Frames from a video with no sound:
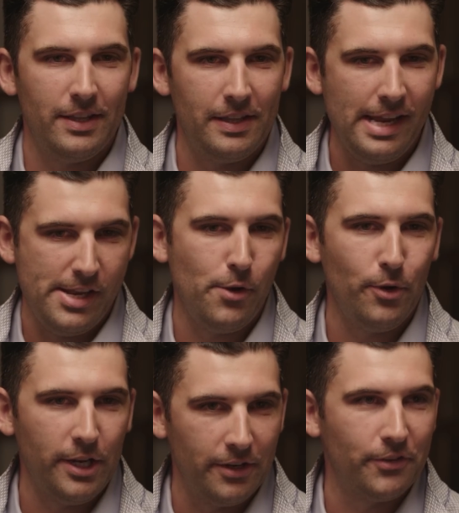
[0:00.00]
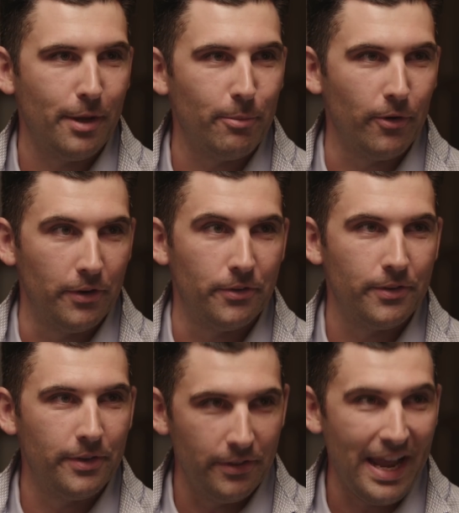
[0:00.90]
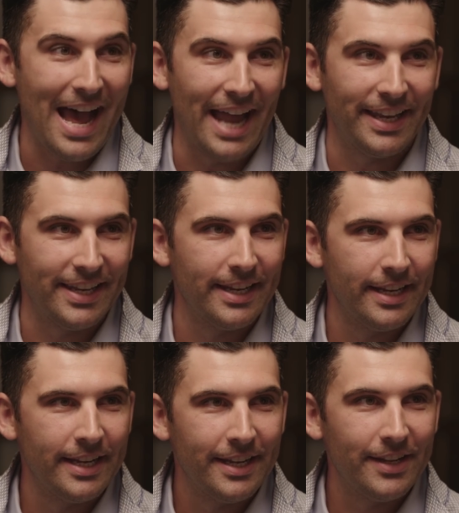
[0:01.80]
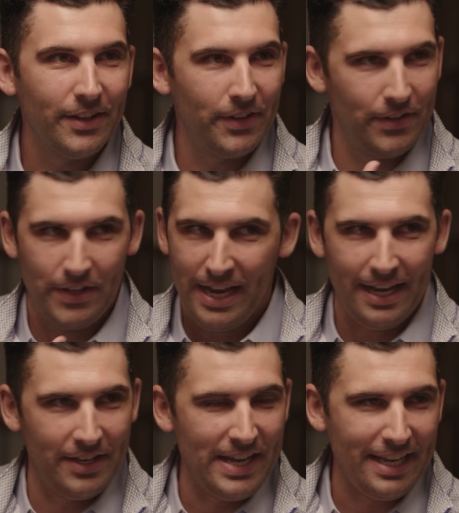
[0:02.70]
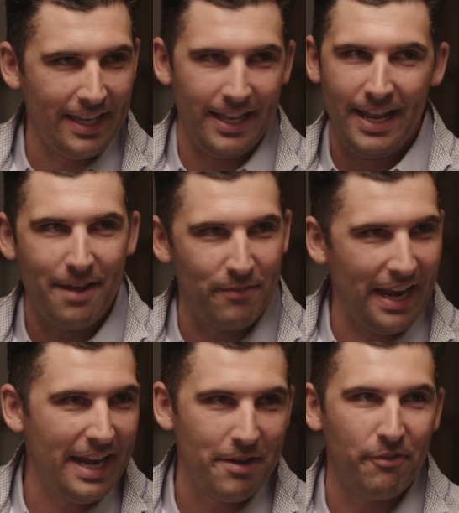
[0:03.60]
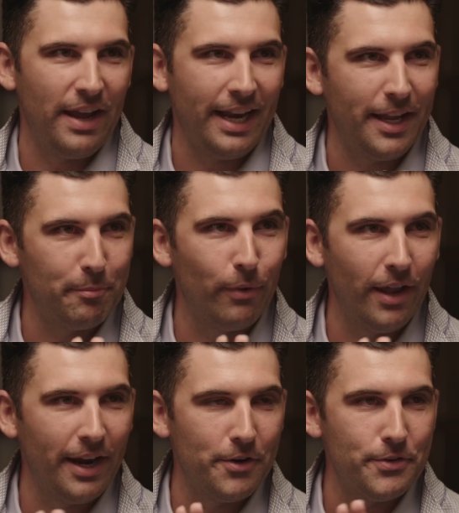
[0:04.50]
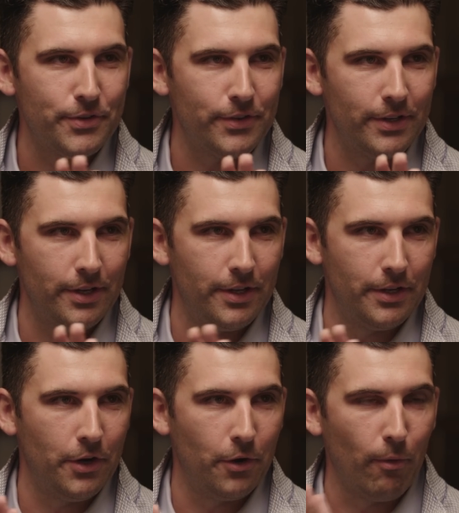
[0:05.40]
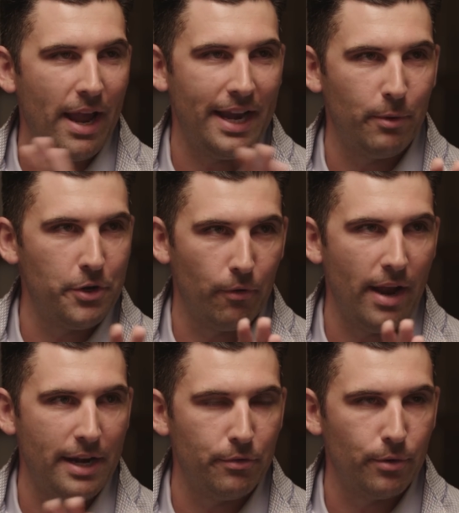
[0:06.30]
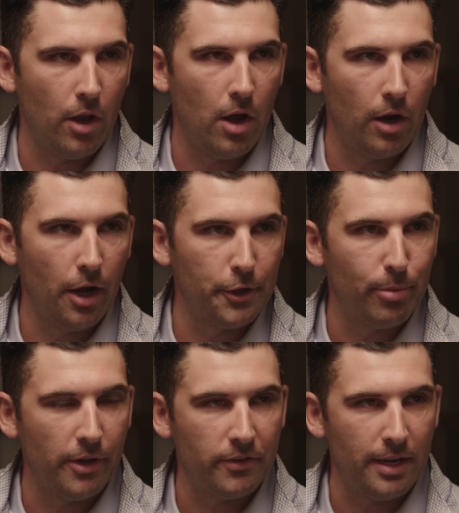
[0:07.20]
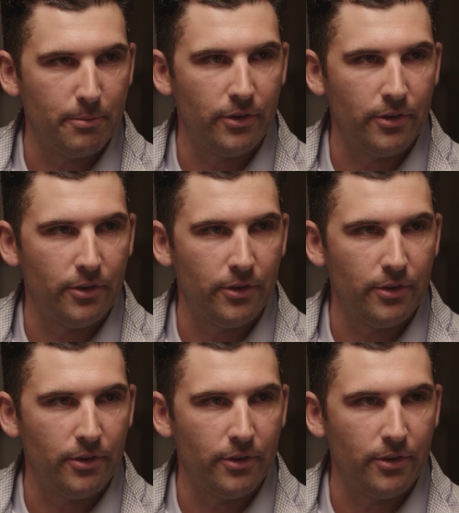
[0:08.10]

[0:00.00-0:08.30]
Daytona in the summer is hot. Does that have any effect on players? When you're grinding through a long 100+ game